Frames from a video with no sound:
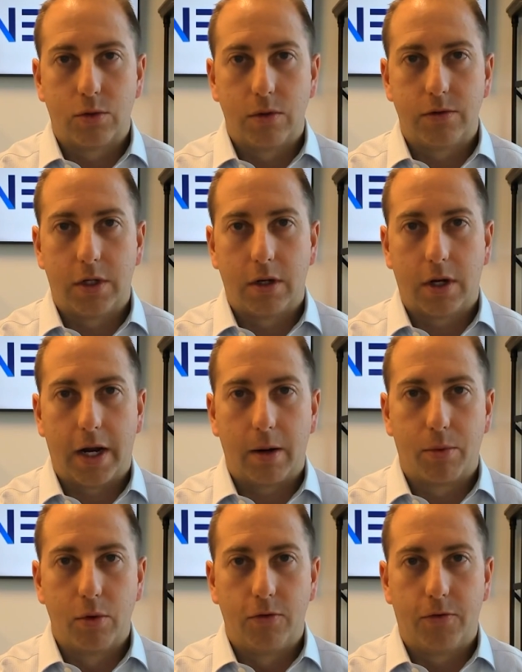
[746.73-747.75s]
we've seen kind of
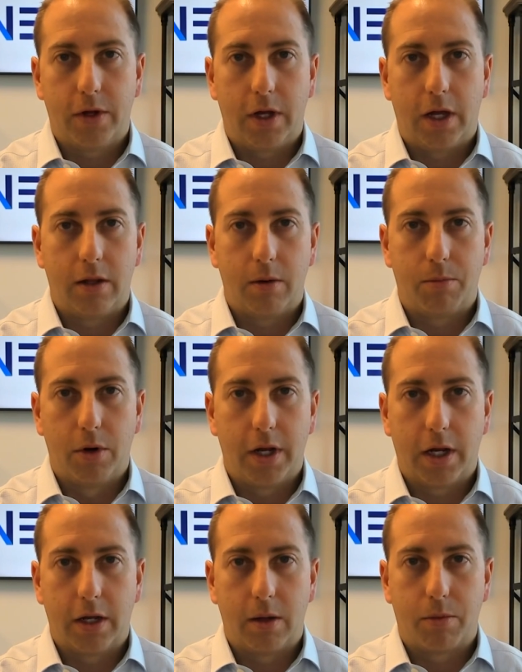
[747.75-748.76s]
proof in the
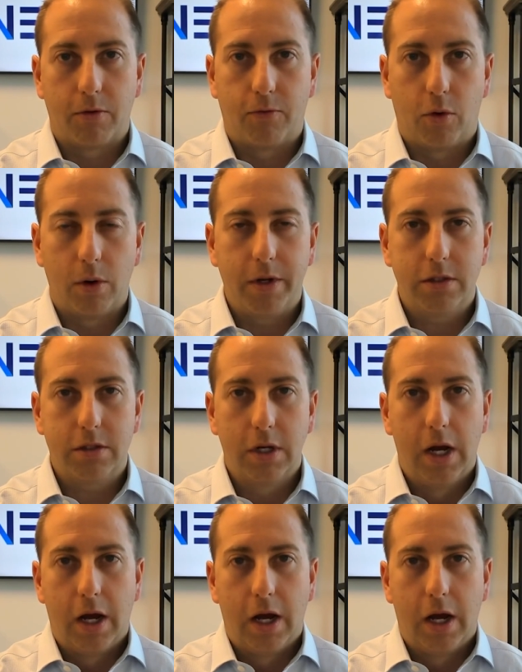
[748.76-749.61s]
pudding and the performance